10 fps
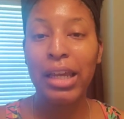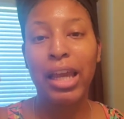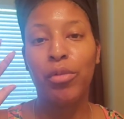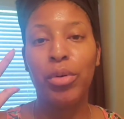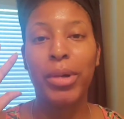
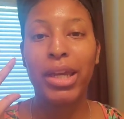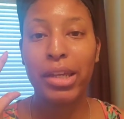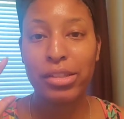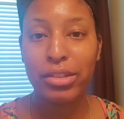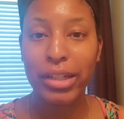And when my
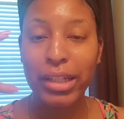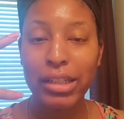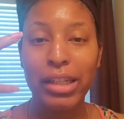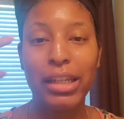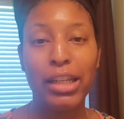hands are
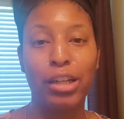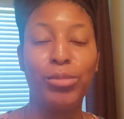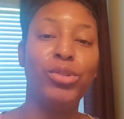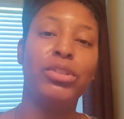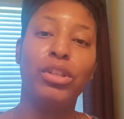healing and I'm
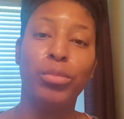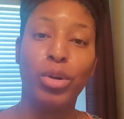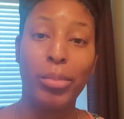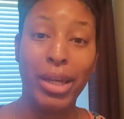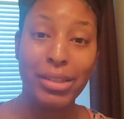using them
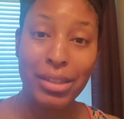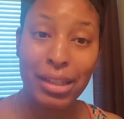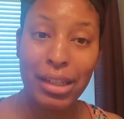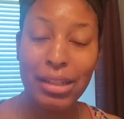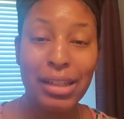on my
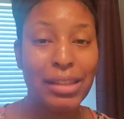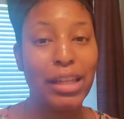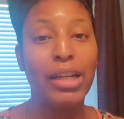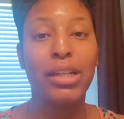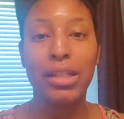skin, they
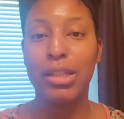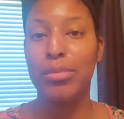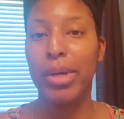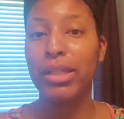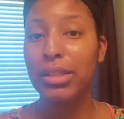are healing
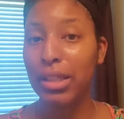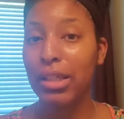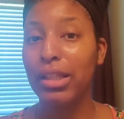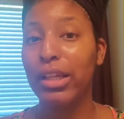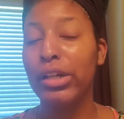my
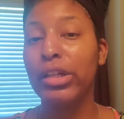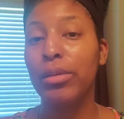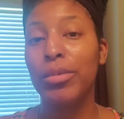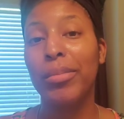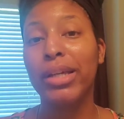skin. They are
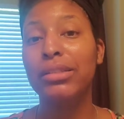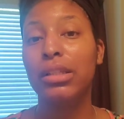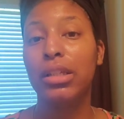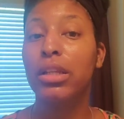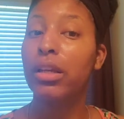keeping my
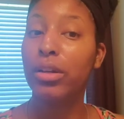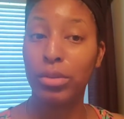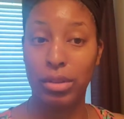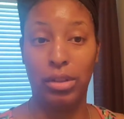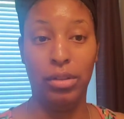skin
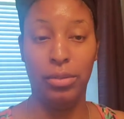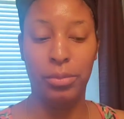healthy.